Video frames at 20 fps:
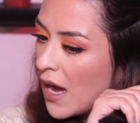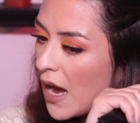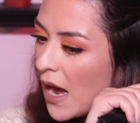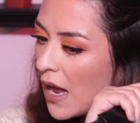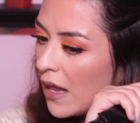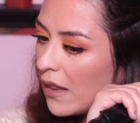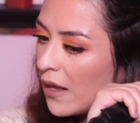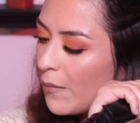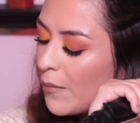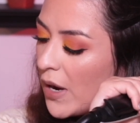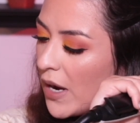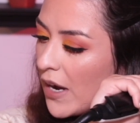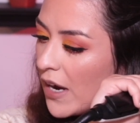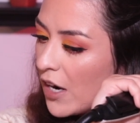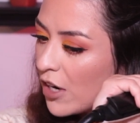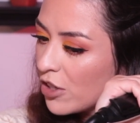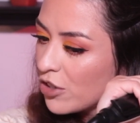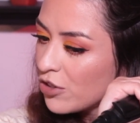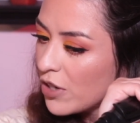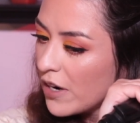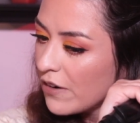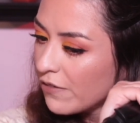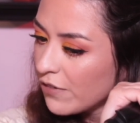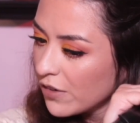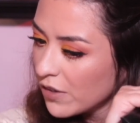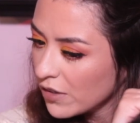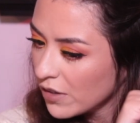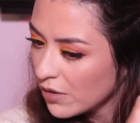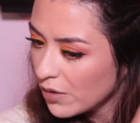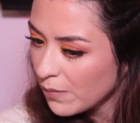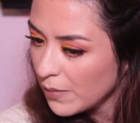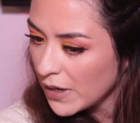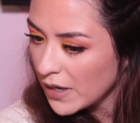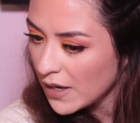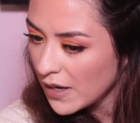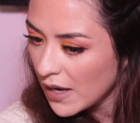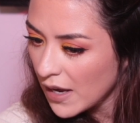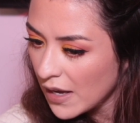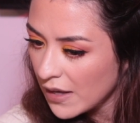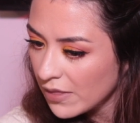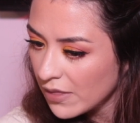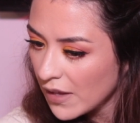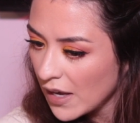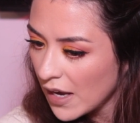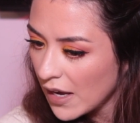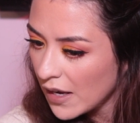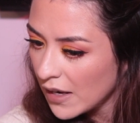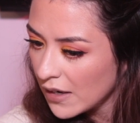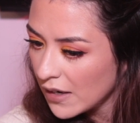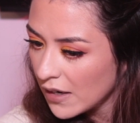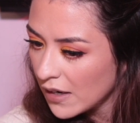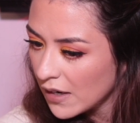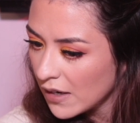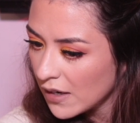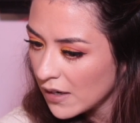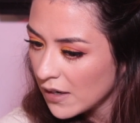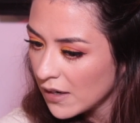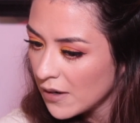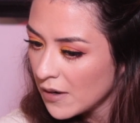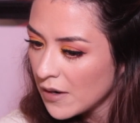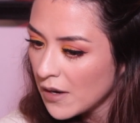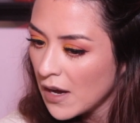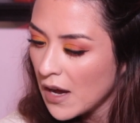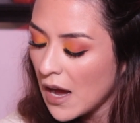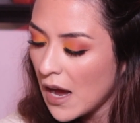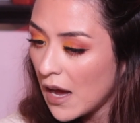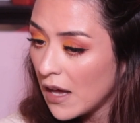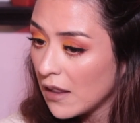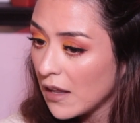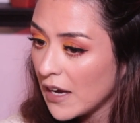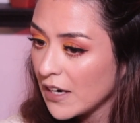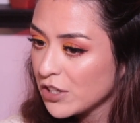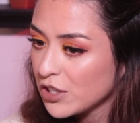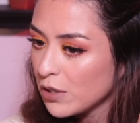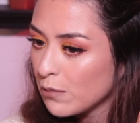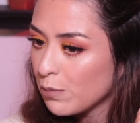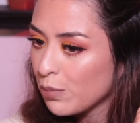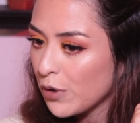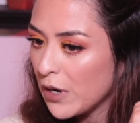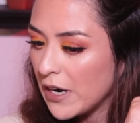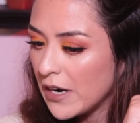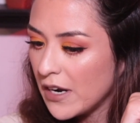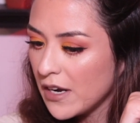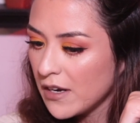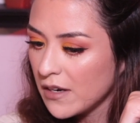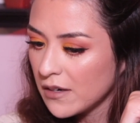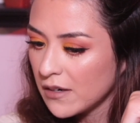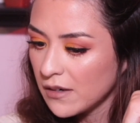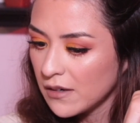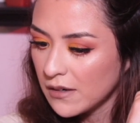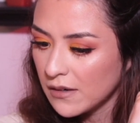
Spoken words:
I let my hair dry for a little bit, and then I like to braid it.